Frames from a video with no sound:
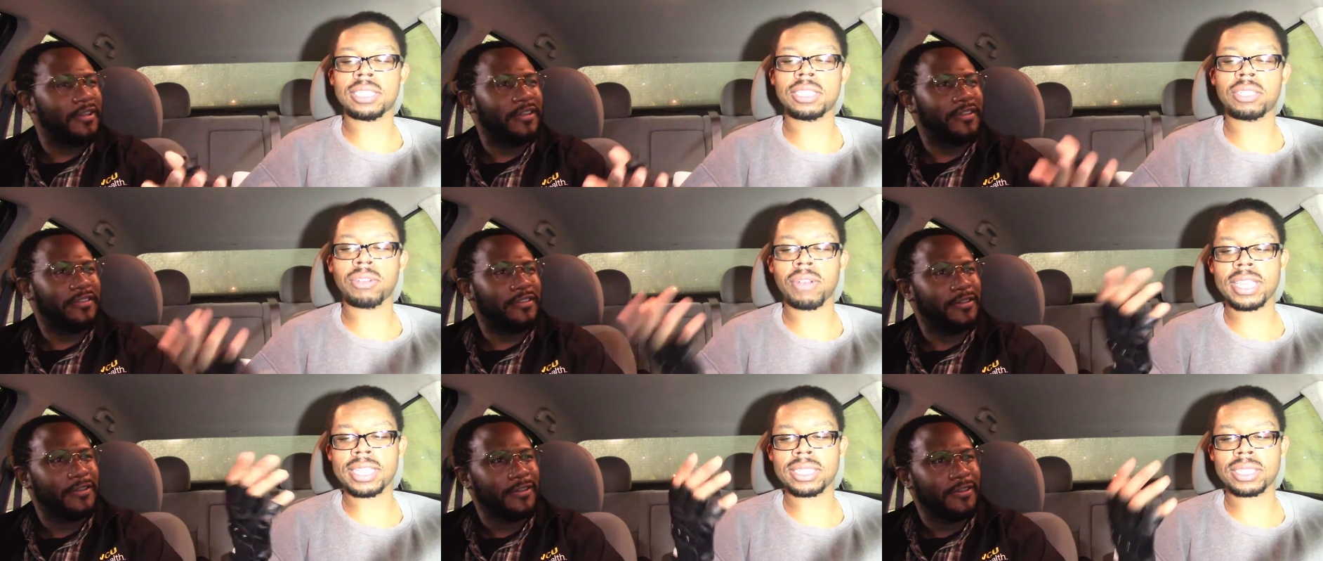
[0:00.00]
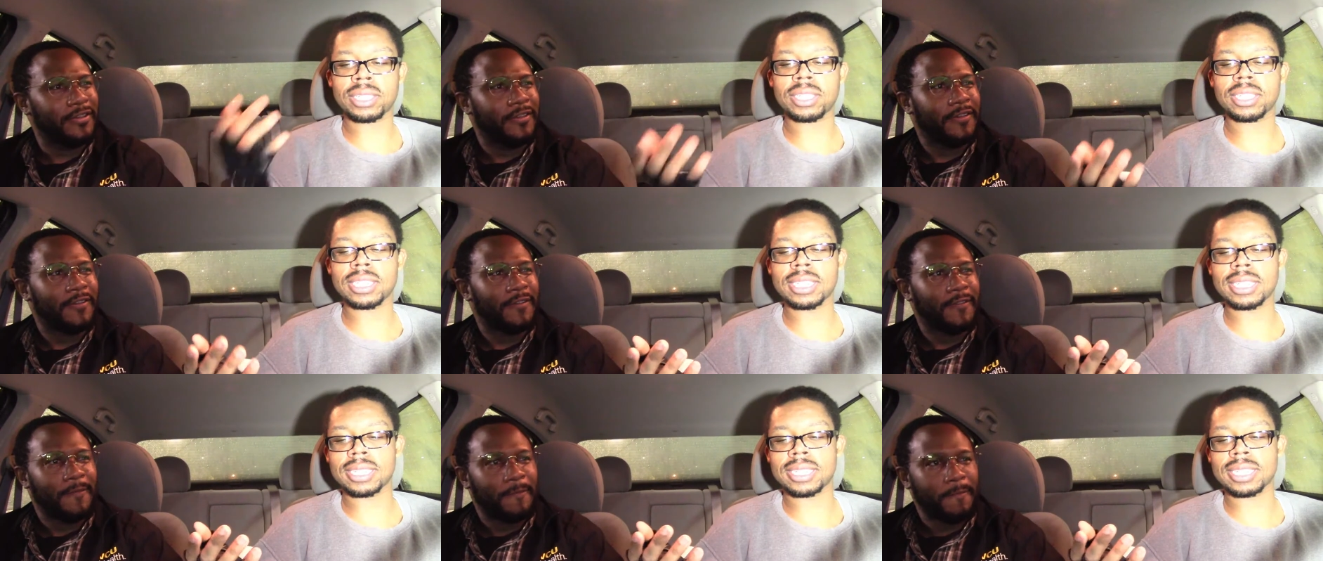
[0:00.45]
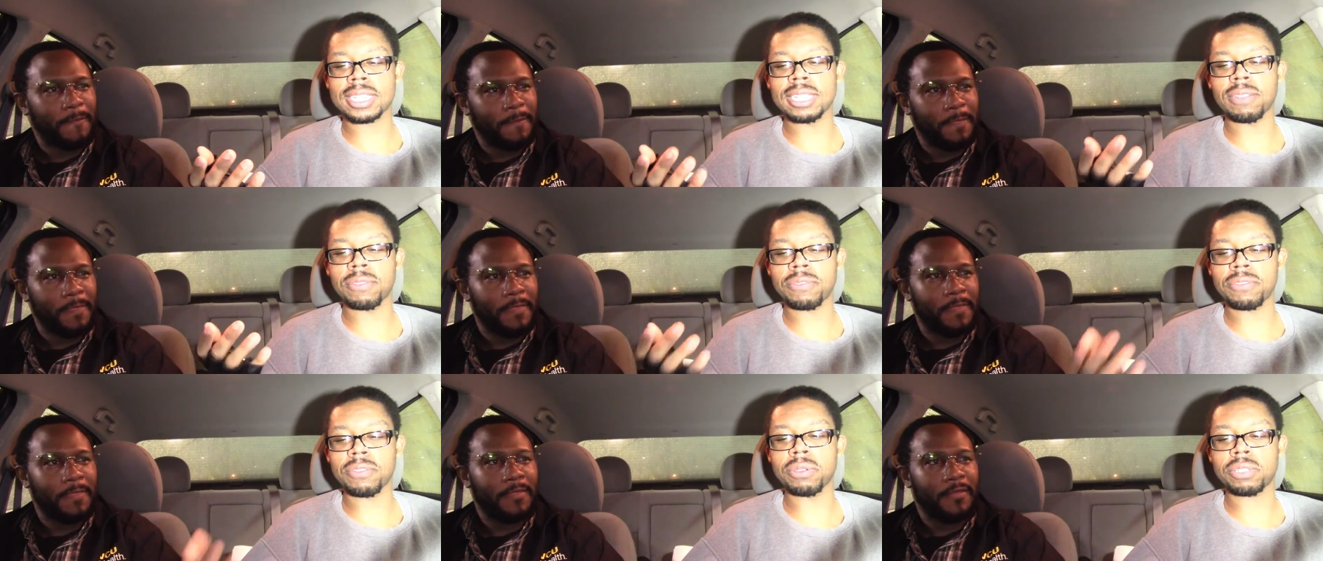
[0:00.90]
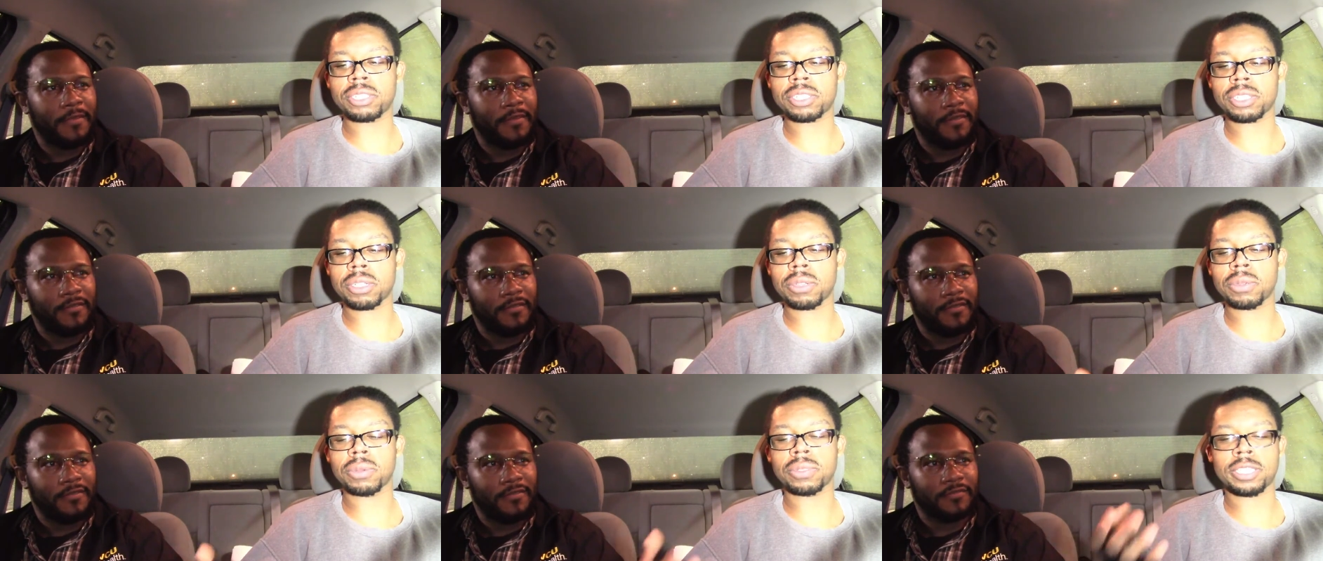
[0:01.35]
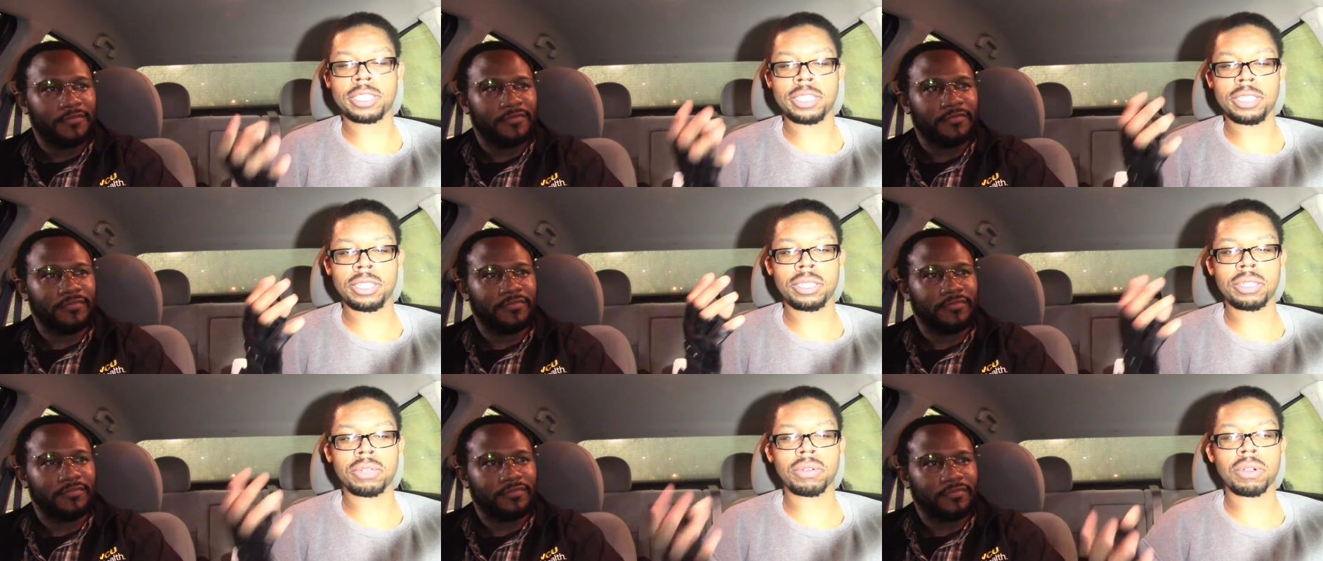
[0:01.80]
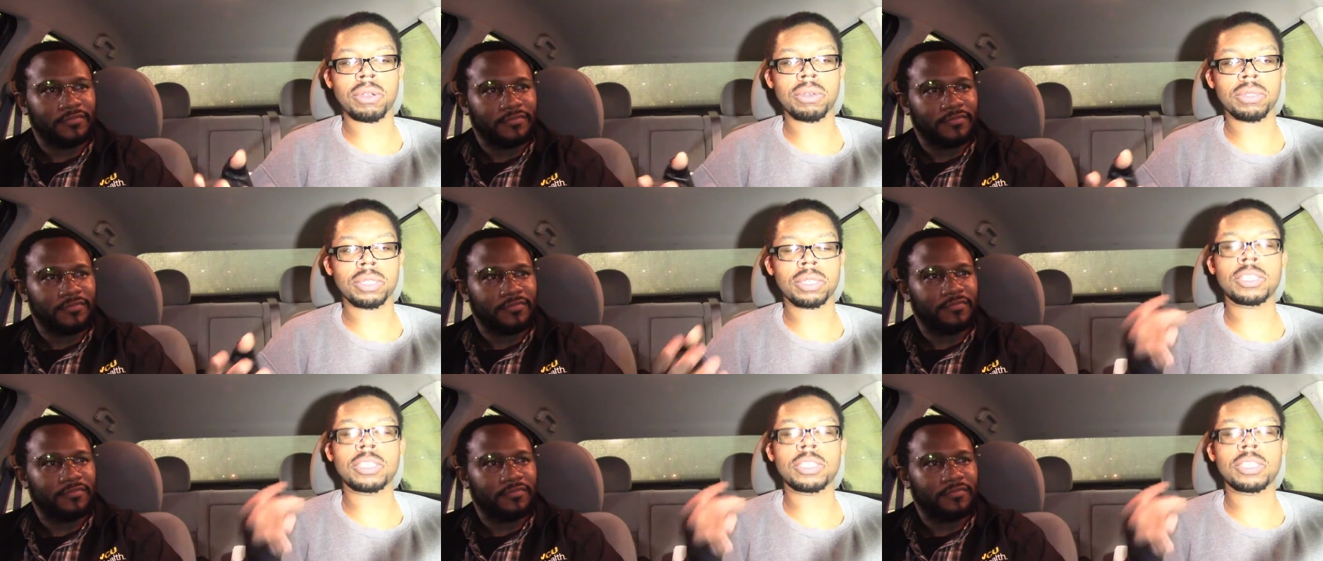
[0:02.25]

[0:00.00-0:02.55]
Speaker 1: Grace is in the future. She grow.